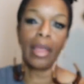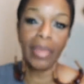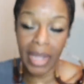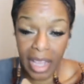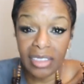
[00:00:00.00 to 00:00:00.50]

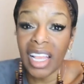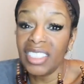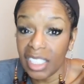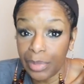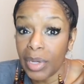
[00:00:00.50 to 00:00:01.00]
at my nails.
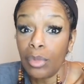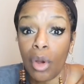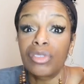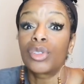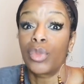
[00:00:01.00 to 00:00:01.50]
I just bit them
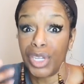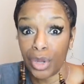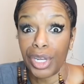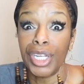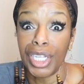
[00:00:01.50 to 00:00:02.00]
off so we
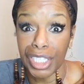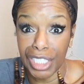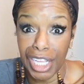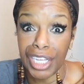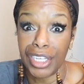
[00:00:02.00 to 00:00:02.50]
know they
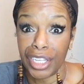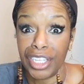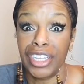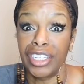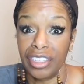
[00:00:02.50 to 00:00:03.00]
looking tender
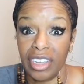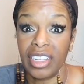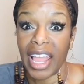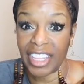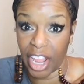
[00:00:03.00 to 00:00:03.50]

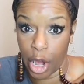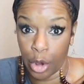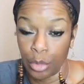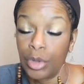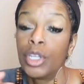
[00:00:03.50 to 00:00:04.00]
and like they
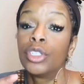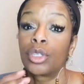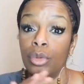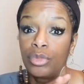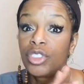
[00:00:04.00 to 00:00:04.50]
hurt.
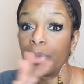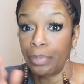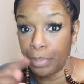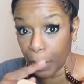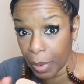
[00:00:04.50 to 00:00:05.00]
So, boop,
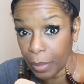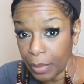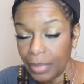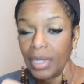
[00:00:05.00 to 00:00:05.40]
boop.